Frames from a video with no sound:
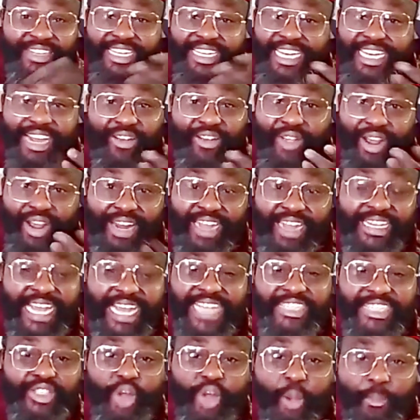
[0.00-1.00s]
real, there
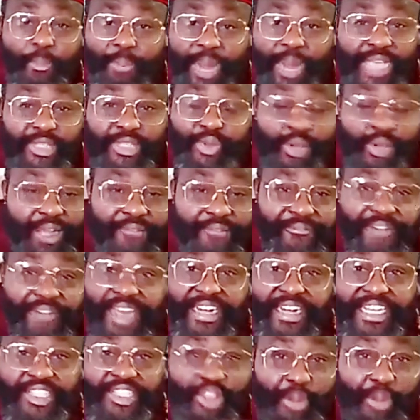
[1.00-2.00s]
is no place you can find
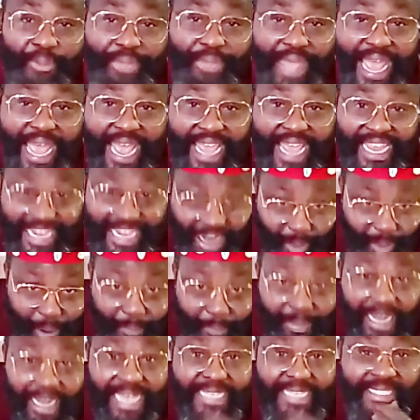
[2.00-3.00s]
a job there in our
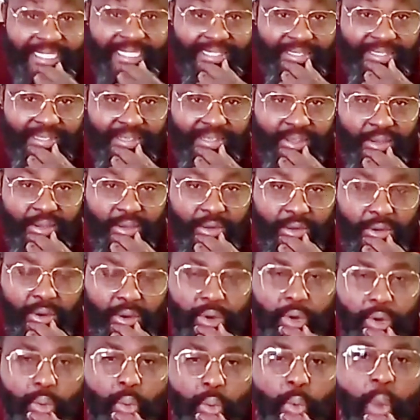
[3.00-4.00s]
place.
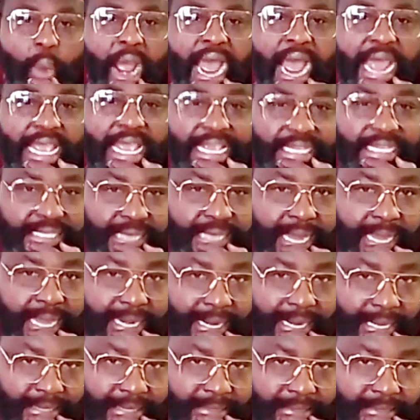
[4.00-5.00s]
Why is like
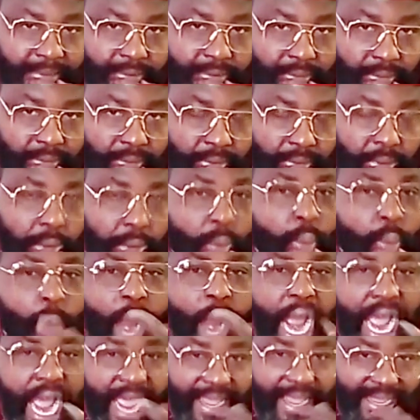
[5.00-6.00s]
that?
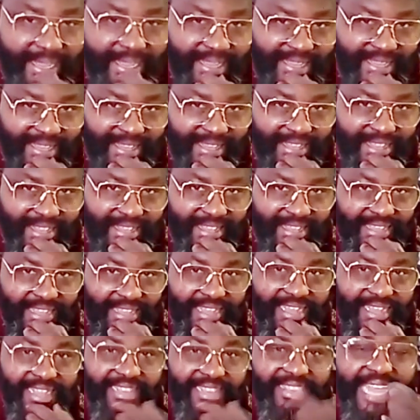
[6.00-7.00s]
Why?
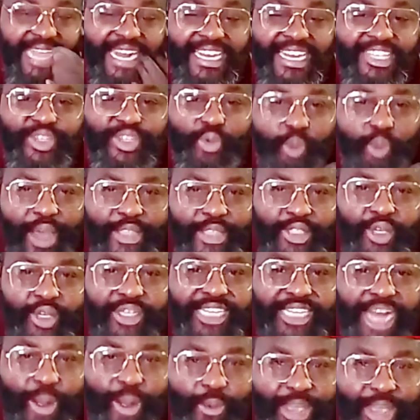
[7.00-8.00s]
That is a question
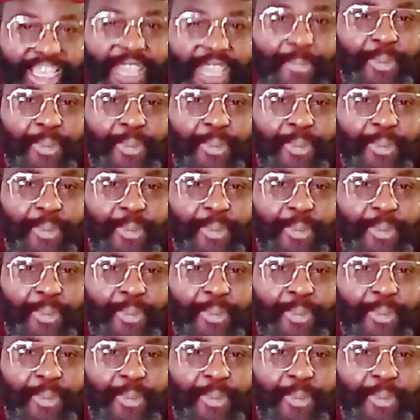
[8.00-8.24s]
that we keep on